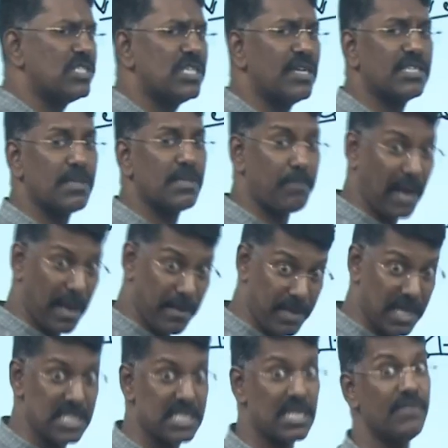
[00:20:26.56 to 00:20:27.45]
Singh as a Prime
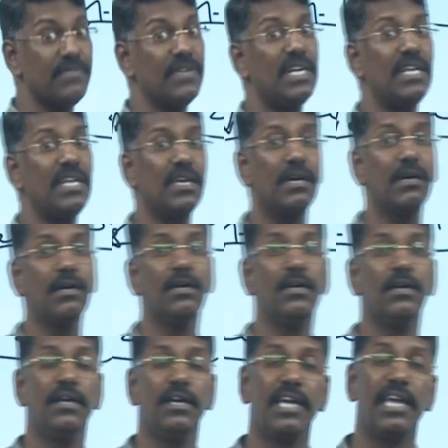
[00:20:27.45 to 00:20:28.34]
Minister of India,
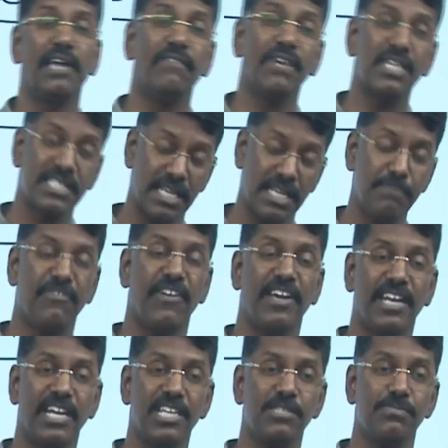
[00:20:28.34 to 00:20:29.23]
he was then
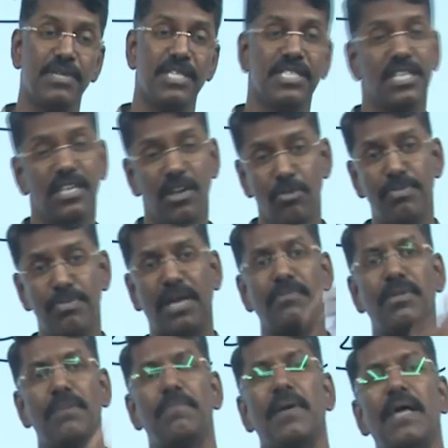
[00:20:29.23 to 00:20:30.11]
Finance Minister, now
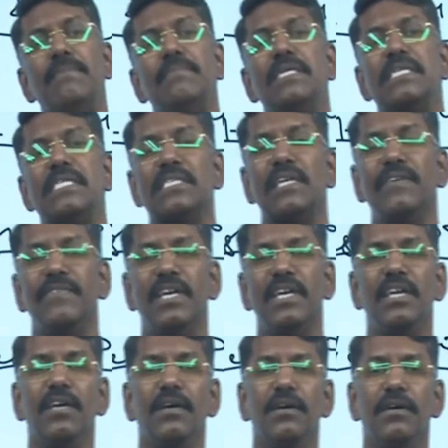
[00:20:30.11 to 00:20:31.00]
become the Prime Minister of
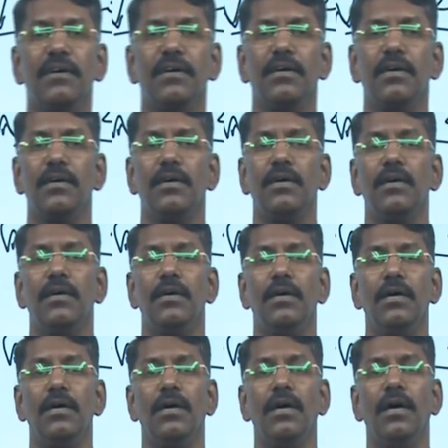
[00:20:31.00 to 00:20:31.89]
India.
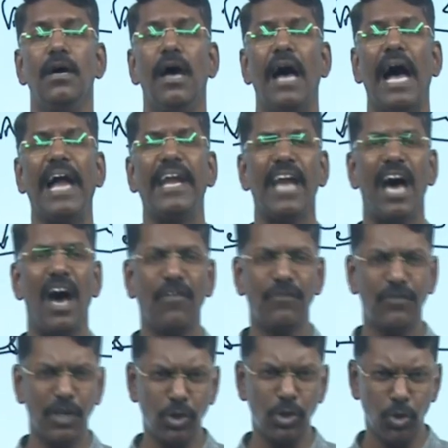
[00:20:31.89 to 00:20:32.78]
And
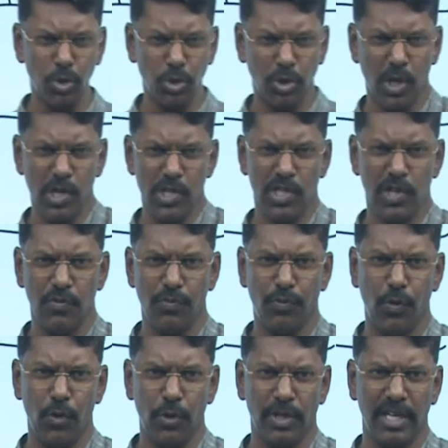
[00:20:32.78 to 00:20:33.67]
after
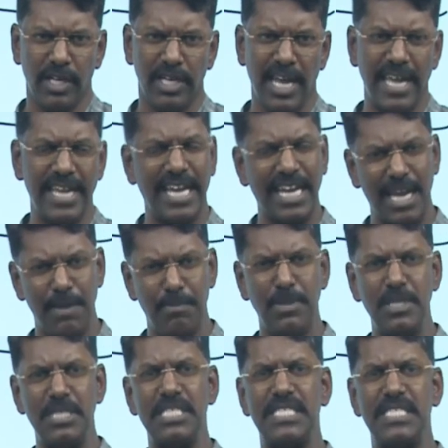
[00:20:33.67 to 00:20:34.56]
2014, I can
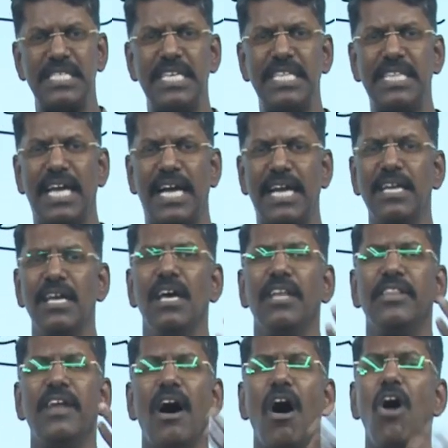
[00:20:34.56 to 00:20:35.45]
able to see
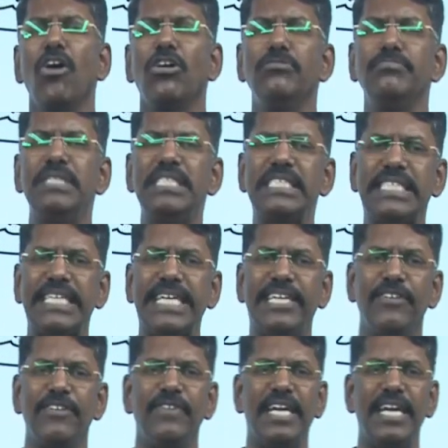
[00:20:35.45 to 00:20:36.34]
that the
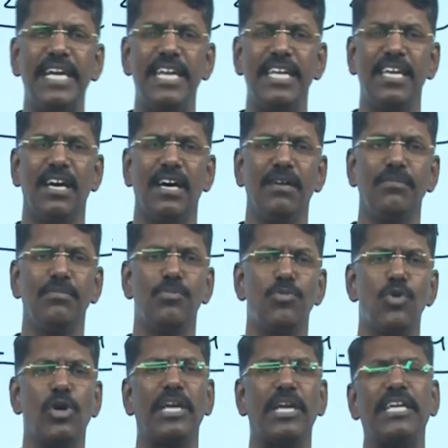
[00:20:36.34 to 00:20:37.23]
Argumentative India, the
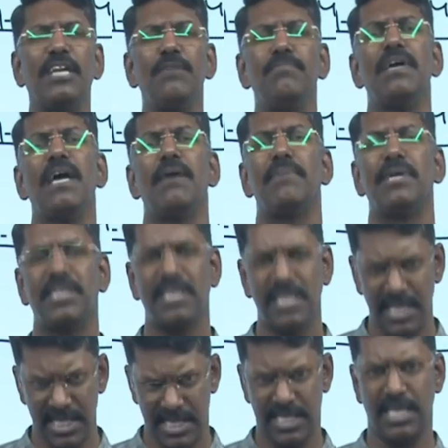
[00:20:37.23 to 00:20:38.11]
book written by
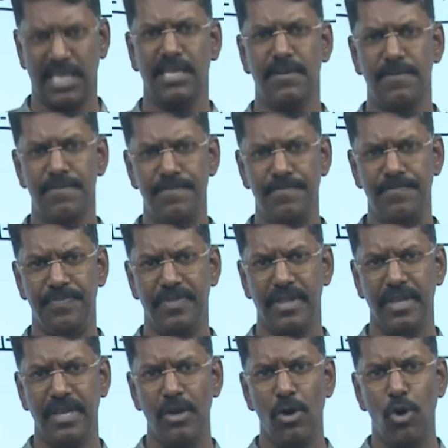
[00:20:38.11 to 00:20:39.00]
Amartya Sen,
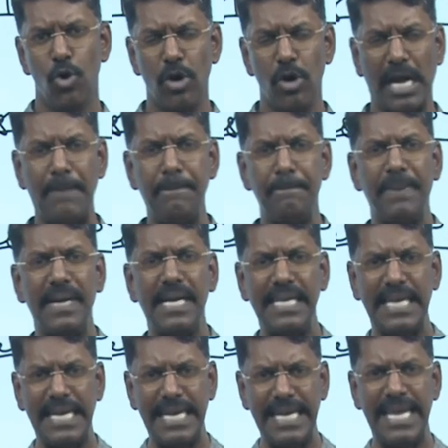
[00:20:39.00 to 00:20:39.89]
who compared
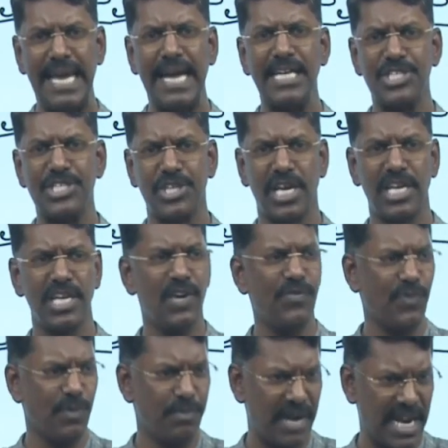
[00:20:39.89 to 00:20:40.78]
India and China
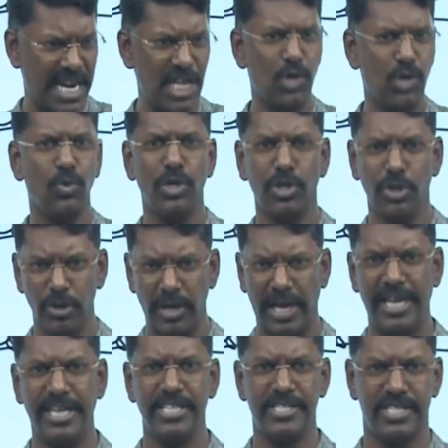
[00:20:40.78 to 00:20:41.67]
from 91 to
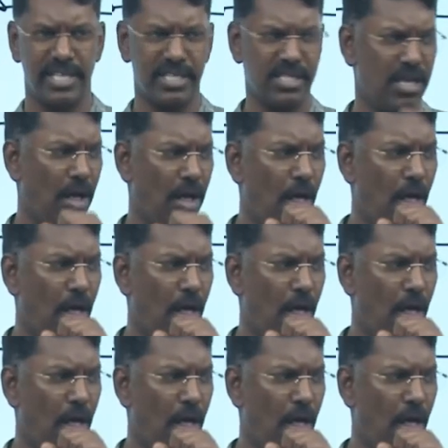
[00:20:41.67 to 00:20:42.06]
96,